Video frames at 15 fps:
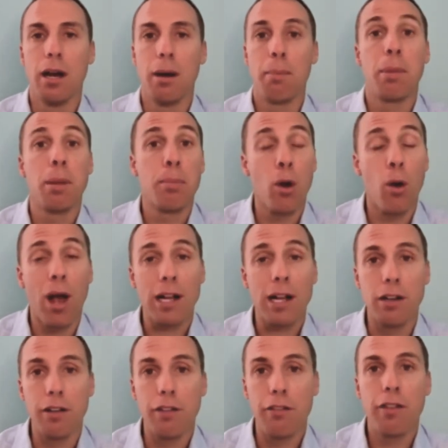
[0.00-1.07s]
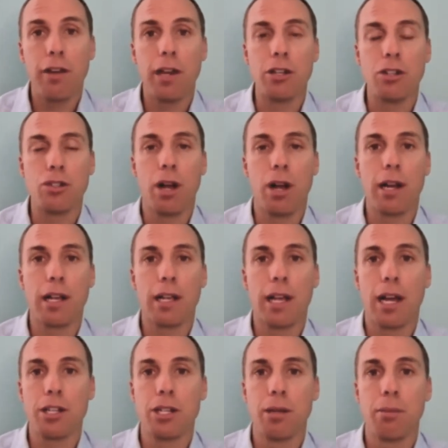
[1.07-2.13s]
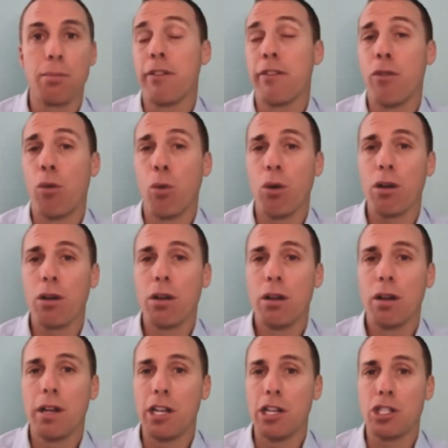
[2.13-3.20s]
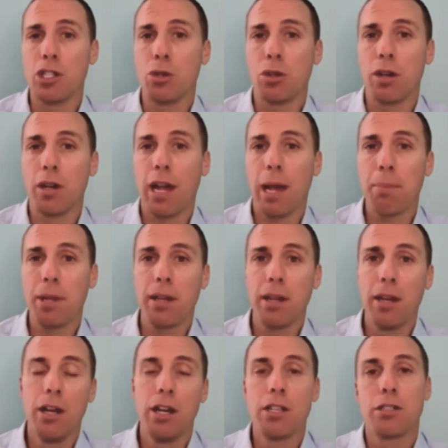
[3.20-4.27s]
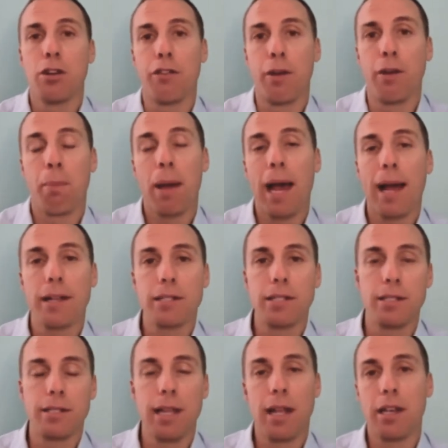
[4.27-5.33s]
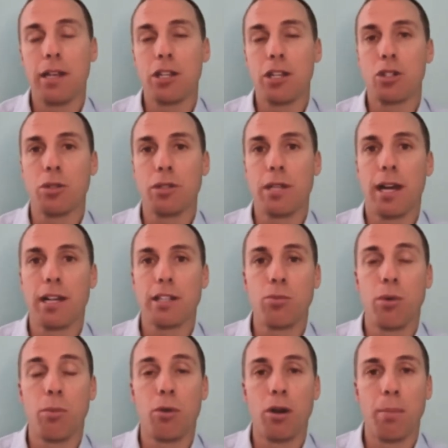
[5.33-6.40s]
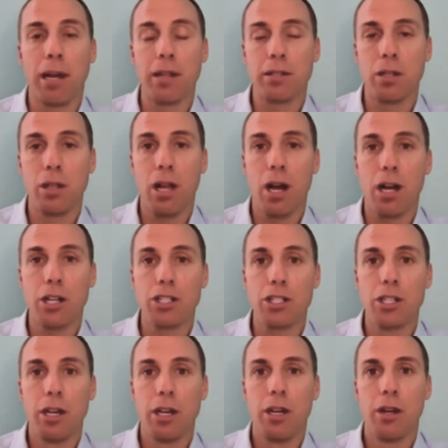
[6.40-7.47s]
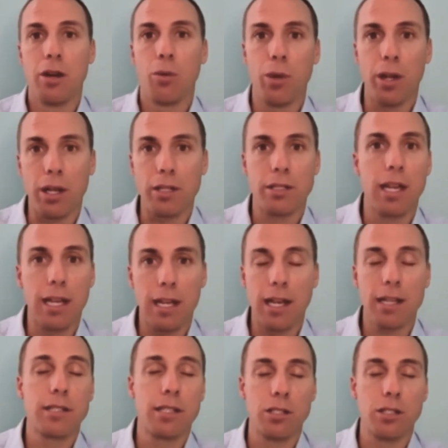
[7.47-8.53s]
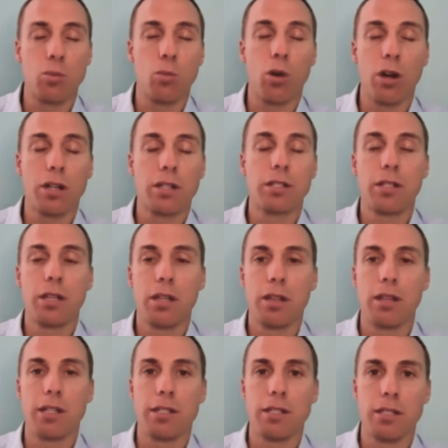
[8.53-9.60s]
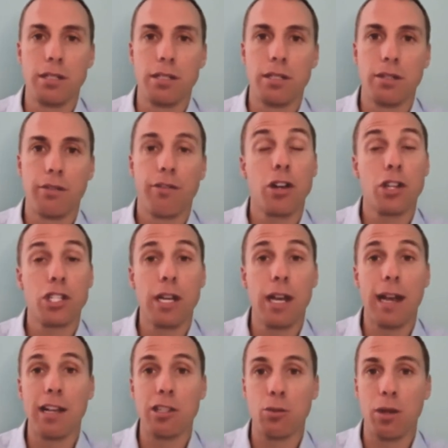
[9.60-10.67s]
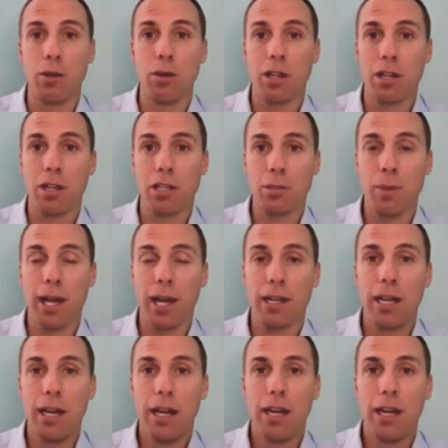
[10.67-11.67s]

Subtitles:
be proactive and try to catch it before an issue could happen. So if it passes that initial test when we're about to launch, we can say, yes, this works, this is functioning as we would expect.